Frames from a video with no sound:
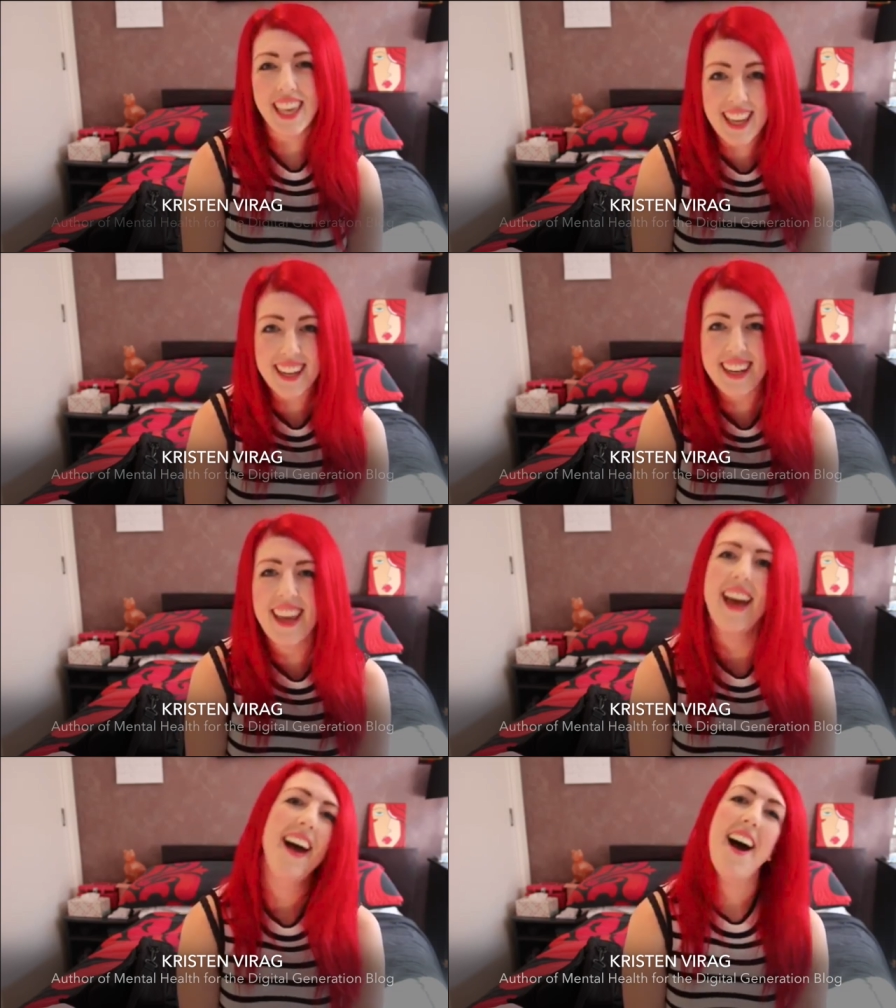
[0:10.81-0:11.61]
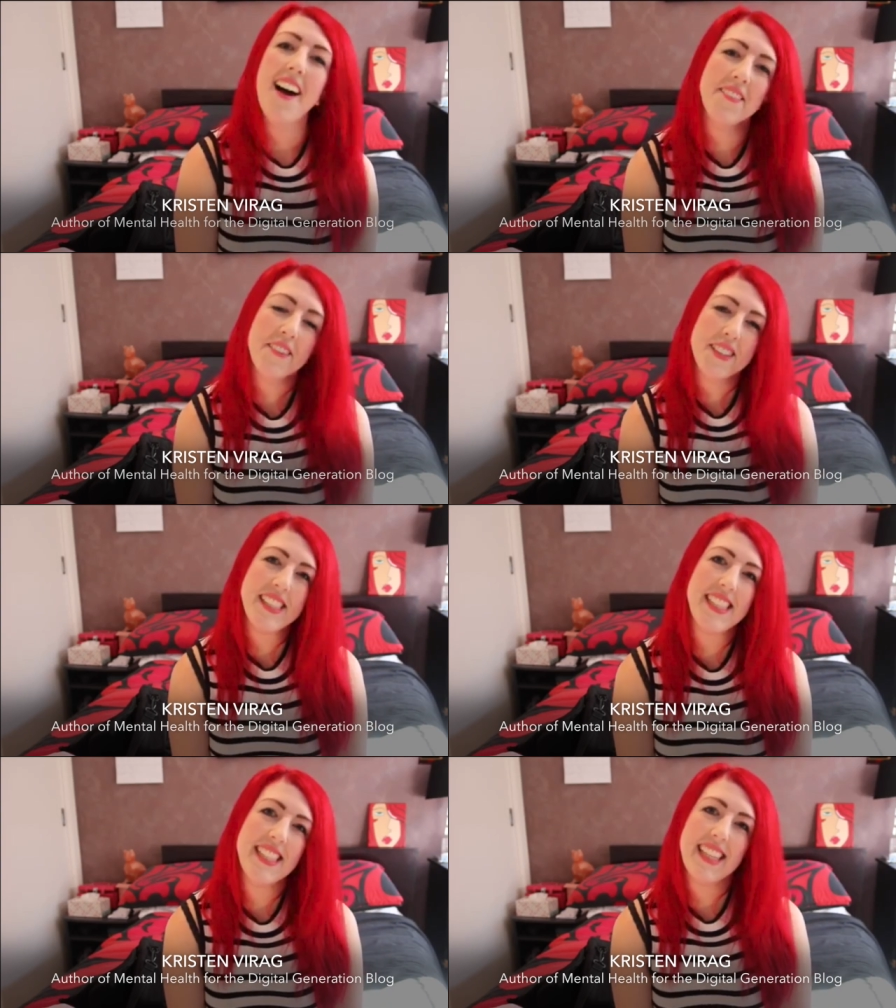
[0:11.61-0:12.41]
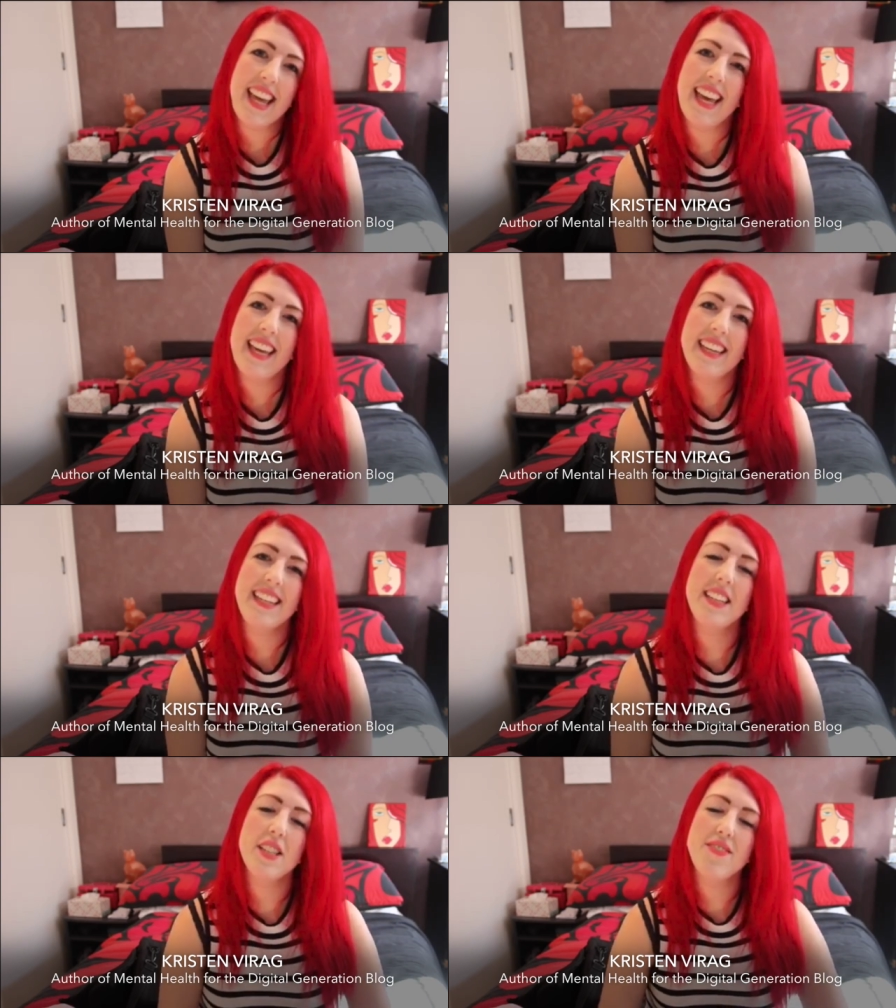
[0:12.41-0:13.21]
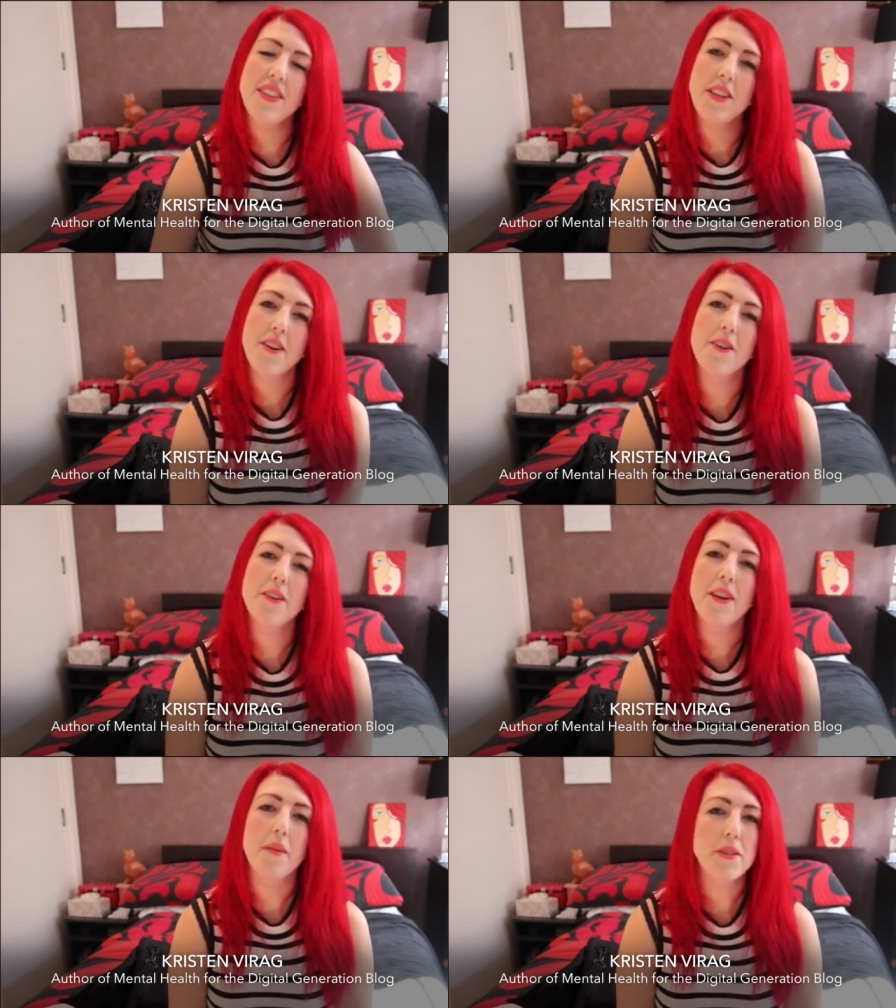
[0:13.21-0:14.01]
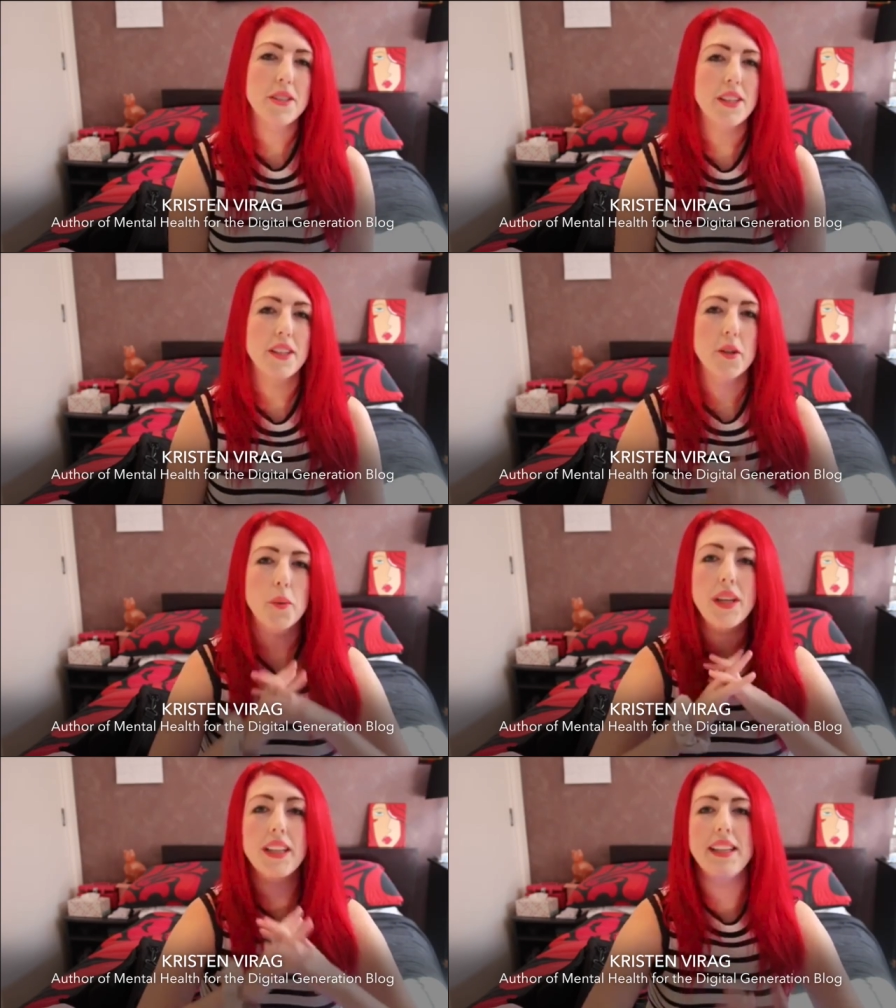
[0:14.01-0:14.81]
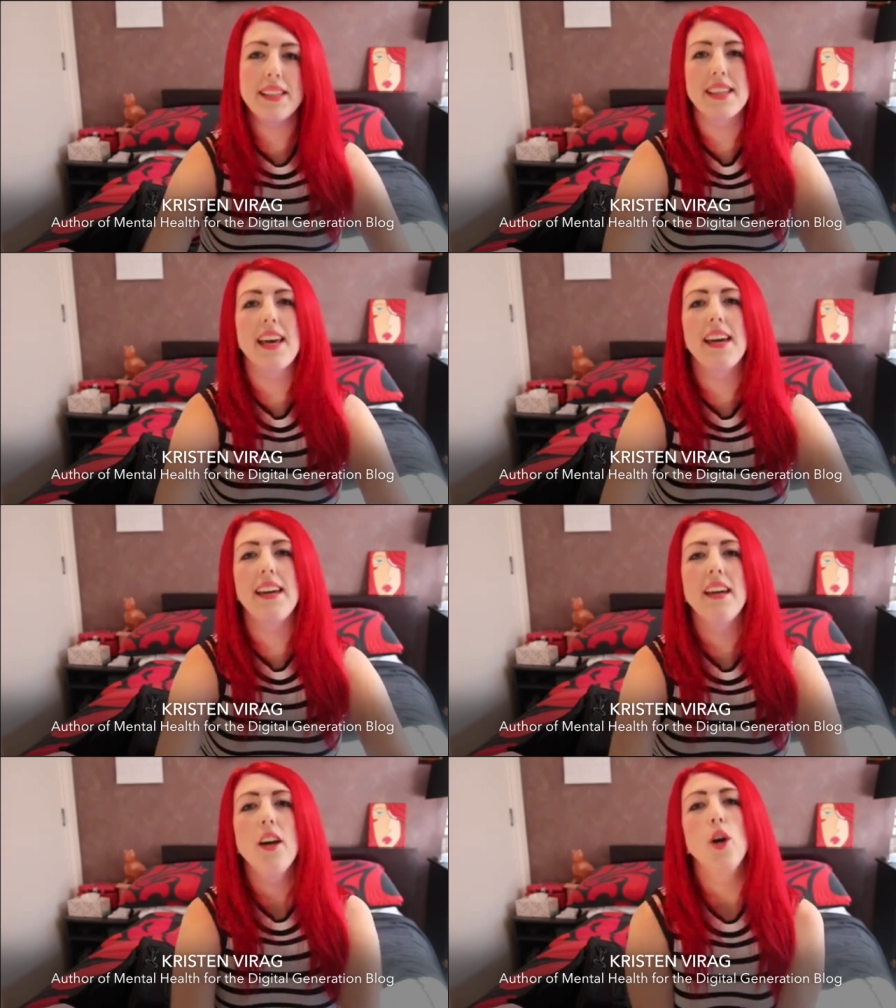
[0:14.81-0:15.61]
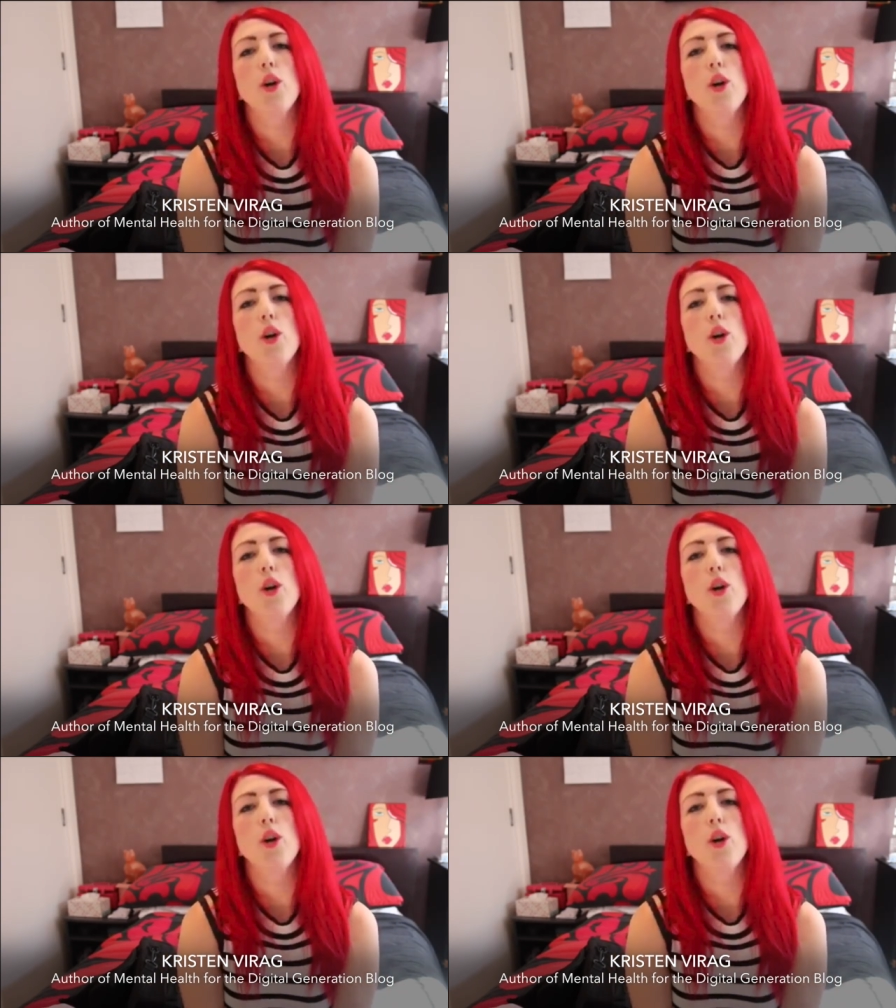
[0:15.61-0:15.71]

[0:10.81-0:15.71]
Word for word: again. I'm Kristen, and in this video I'm just going to quickly say